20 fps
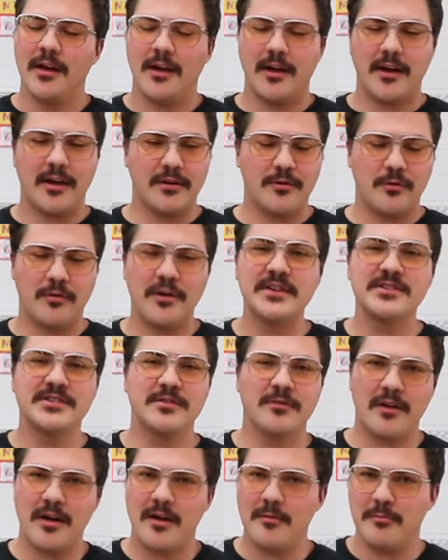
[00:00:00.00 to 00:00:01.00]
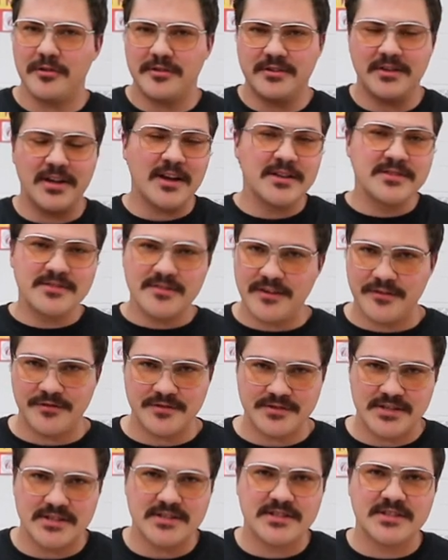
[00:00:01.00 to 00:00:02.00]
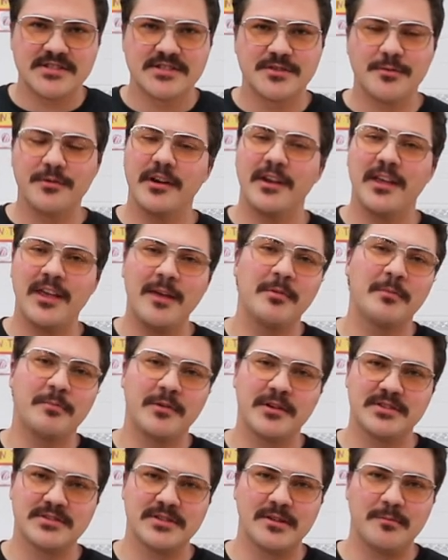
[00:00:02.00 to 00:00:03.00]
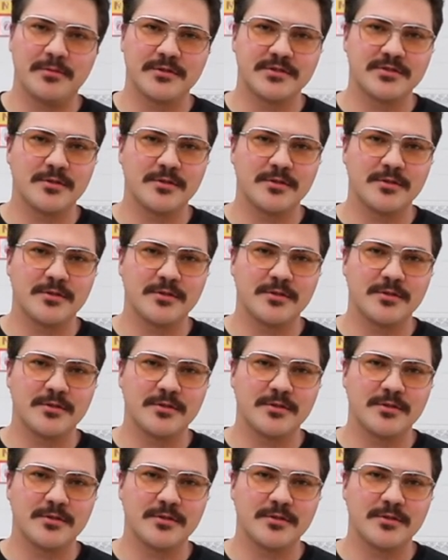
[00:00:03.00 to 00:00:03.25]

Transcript: uh, crazy rub with tons of different seasonings. So we're gonna keep it pretty simple.